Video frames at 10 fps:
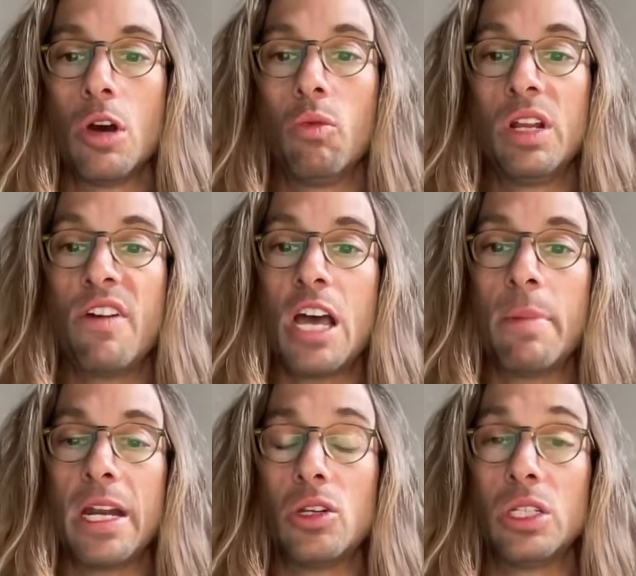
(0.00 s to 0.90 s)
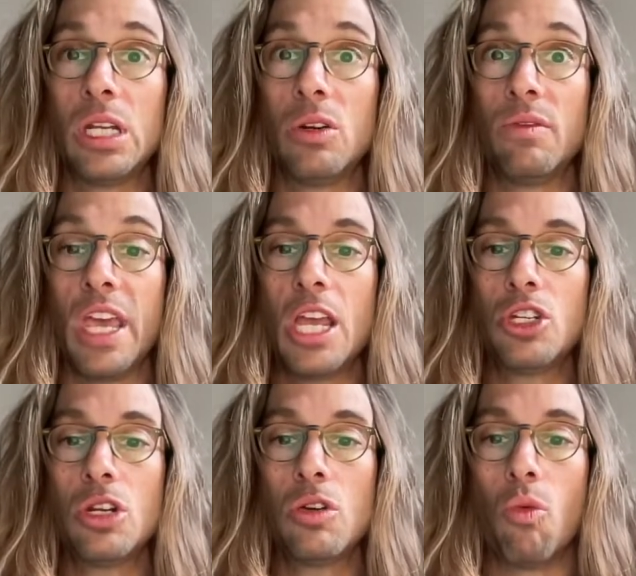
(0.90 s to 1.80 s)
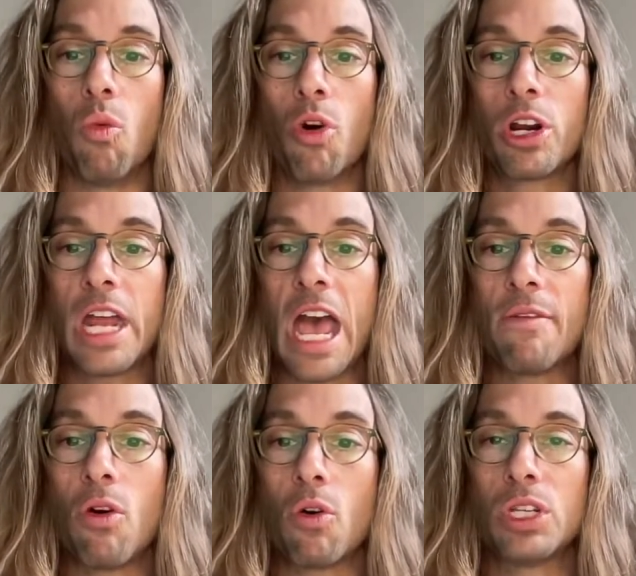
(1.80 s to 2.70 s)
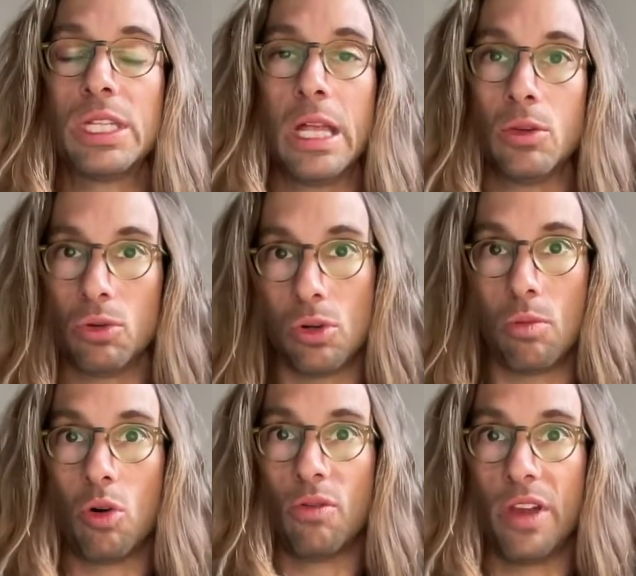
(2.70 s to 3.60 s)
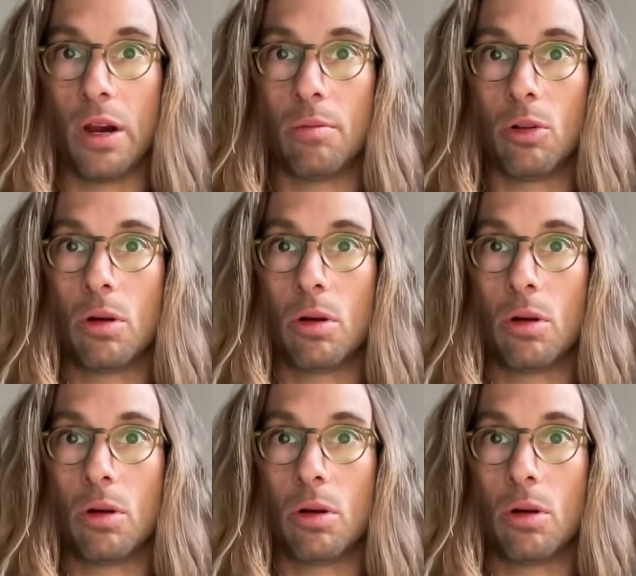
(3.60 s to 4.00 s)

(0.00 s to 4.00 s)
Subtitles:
we divide by the standard deviation, we're going to have our standard normal variable.